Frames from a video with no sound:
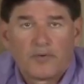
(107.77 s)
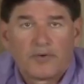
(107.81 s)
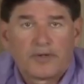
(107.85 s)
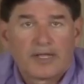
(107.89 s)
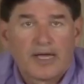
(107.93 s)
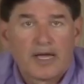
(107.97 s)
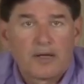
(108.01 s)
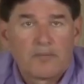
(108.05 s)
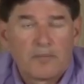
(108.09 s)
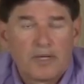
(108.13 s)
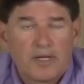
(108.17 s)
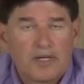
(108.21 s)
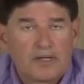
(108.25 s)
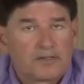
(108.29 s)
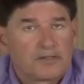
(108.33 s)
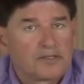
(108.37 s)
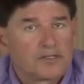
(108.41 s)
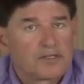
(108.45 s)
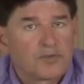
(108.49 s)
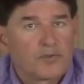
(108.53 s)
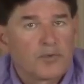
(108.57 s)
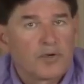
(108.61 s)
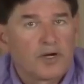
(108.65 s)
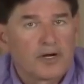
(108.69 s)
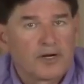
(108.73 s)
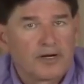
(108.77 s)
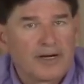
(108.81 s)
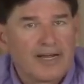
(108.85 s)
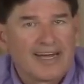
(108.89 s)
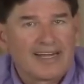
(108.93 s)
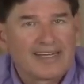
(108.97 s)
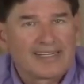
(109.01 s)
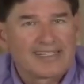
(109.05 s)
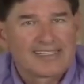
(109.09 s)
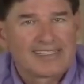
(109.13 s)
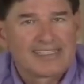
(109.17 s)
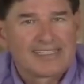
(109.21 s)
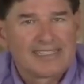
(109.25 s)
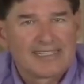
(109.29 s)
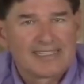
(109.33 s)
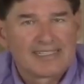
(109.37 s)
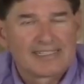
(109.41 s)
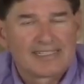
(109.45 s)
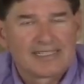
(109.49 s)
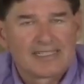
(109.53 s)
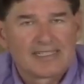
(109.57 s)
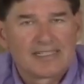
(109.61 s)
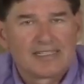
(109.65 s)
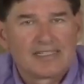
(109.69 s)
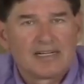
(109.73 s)
And what that means is we are not a
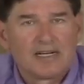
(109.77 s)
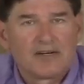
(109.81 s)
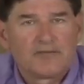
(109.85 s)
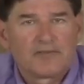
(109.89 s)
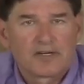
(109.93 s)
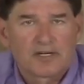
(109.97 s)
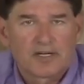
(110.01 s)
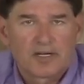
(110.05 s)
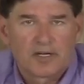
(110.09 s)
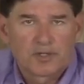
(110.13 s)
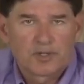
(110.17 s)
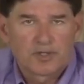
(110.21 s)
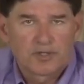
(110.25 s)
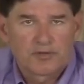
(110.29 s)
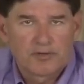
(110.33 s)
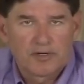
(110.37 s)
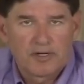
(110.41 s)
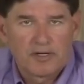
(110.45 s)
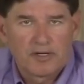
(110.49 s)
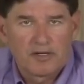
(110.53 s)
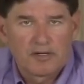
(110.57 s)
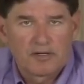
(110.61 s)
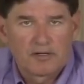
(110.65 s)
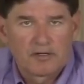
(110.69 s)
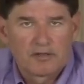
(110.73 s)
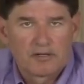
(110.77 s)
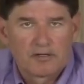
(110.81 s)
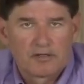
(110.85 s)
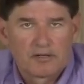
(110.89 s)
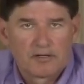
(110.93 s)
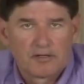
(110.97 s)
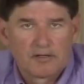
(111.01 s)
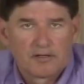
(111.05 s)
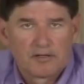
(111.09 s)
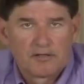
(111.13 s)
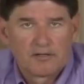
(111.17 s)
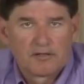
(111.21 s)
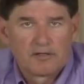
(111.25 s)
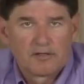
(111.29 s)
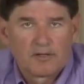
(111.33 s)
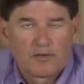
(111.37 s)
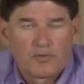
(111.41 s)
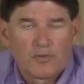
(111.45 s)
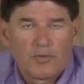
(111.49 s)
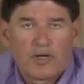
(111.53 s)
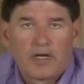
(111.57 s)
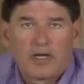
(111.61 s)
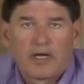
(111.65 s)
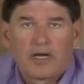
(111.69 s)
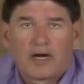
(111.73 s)
citizen of a country.
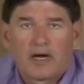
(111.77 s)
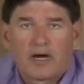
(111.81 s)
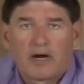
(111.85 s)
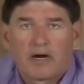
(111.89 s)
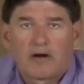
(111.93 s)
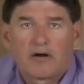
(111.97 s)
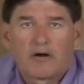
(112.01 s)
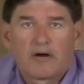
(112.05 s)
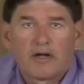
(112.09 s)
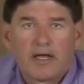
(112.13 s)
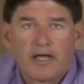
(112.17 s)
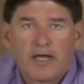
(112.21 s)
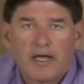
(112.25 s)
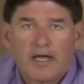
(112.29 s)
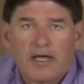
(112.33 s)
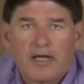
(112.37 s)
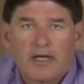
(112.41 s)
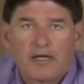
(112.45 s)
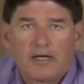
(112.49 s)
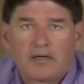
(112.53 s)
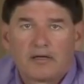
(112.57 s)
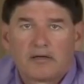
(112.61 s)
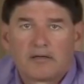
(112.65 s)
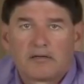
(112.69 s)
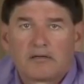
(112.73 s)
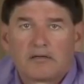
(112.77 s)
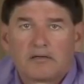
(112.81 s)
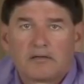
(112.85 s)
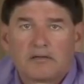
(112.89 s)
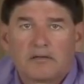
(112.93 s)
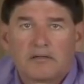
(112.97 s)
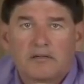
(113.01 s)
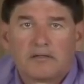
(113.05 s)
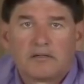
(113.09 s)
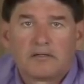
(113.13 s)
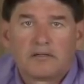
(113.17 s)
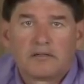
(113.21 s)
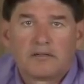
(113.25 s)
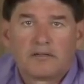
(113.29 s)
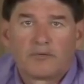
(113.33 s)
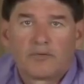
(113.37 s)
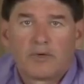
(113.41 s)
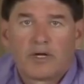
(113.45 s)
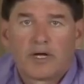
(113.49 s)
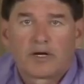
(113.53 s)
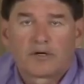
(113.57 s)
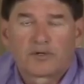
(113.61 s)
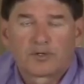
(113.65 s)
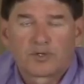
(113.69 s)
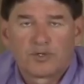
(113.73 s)
We are a
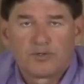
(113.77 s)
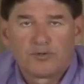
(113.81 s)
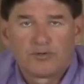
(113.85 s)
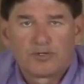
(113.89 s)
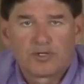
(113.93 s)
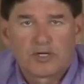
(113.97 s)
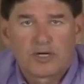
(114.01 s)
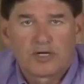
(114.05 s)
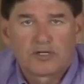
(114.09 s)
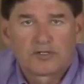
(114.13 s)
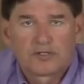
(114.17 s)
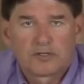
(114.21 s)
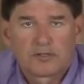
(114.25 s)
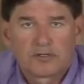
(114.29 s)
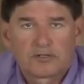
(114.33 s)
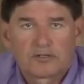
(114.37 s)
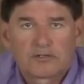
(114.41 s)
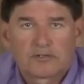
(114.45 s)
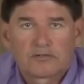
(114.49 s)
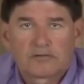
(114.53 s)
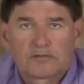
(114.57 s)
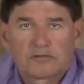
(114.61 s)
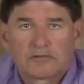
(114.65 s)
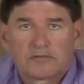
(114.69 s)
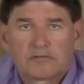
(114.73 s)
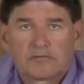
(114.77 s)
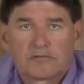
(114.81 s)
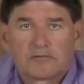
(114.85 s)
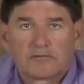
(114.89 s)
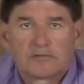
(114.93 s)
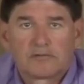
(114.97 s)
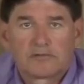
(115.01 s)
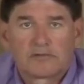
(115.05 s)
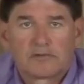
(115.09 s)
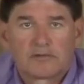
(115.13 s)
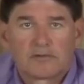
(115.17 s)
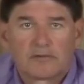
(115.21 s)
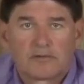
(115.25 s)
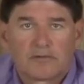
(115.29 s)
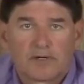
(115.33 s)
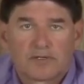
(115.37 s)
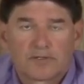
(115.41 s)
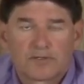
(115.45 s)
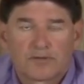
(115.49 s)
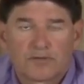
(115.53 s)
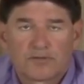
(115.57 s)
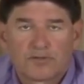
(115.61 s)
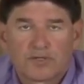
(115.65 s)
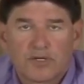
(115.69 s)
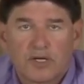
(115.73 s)
we are two judges
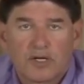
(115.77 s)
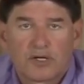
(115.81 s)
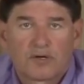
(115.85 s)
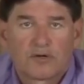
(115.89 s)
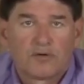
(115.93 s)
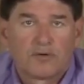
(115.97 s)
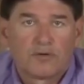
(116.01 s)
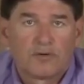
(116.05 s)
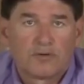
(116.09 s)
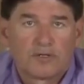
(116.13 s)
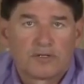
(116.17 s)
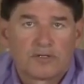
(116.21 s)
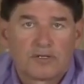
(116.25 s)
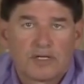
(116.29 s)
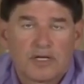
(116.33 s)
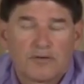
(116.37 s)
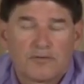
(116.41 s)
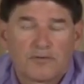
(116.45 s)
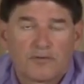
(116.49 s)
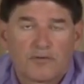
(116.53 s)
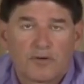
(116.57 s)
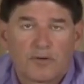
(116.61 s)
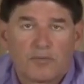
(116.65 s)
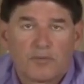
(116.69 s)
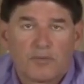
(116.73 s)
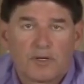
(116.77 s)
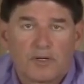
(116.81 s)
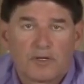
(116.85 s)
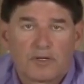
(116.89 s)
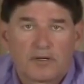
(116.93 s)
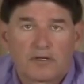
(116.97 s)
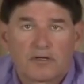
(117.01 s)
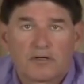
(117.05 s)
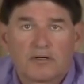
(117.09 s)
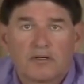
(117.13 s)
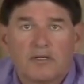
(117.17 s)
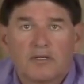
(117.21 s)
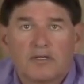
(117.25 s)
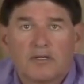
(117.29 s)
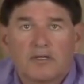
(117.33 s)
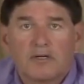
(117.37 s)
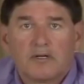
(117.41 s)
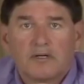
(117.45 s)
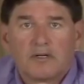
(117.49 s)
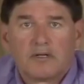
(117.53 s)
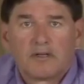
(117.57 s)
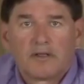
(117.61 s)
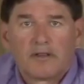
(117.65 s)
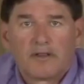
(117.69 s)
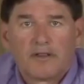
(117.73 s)
Russell J. Gould and David Wynn Miller,
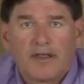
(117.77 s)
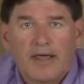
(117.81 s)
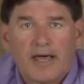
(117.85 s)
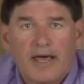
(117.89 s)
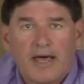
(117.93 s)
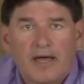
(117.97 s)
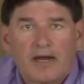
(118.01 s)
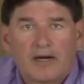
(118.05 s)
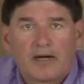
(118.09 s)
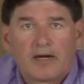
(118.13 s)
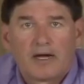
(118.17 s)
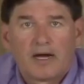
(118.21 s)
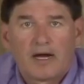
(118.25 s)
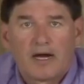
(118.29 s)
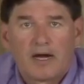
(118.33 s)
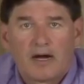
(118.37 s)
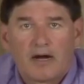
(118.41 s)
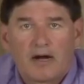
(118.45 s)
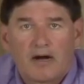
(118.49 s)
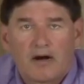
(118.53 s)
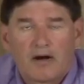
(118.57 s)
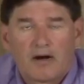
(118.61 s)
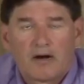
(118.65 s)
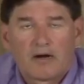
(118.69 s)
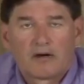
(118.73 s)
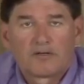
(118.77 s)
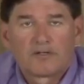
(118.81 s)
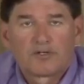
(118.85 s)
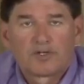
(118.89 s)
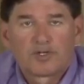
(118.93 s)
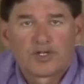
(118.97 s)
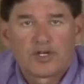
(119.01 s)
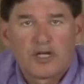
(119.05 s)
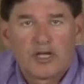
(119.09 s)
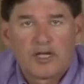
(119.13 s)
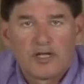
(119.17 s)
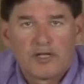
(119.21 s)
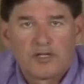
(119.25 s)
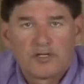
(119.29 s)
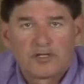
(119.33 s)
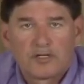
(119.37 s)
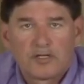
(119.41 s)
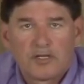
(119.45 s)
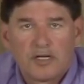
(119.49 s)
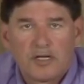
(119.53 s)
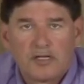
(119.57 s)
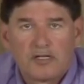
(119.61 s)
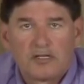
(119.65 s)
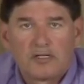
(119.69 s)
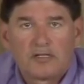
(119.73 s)
that are
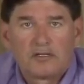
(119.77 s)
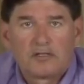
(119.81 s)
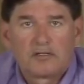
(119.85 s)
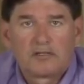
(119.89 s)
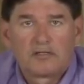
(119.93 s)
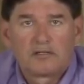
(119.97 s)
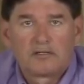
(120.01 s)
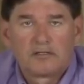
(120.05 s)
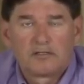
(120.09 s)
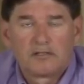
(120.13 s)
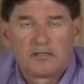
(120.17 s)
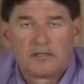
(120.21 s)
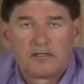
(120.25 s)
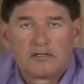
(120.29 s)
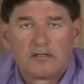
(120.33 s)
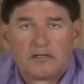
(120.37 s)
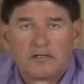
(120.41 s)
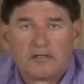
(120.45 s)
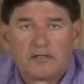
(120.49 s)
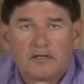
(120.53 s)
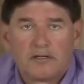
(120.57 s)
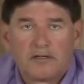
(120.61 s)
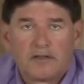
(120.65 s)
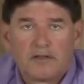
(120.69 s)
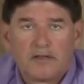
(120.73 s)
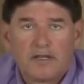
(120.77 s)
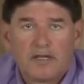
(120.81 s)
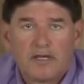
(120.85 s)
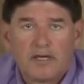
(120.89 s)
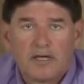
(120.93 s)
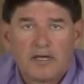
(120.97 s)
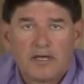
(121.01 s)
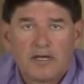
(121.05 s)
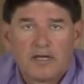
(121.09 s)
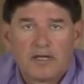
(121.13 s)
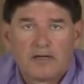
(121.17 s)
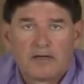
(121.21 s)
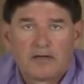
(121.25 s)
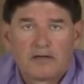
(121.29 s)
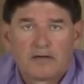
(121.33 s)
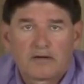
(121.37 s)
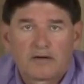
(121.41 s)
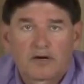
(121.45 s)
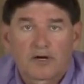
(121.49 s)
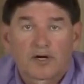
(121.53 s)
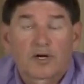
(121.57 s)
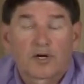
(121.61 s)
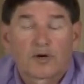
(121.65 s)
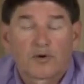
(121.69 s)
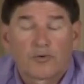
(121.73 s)
changing the,
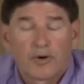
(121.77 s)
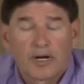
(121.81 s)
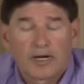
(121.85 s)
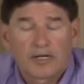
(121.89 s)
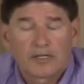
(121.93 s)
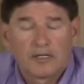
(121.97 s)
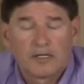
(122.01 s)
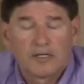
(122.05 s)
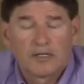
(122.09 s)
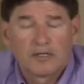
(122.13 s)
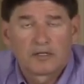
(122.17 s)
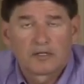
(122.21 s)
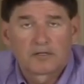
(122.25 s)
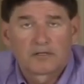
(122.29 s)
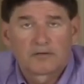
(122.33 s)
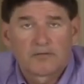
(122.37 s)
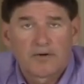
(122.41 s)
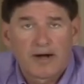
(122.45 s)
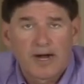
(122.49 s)
or correcting the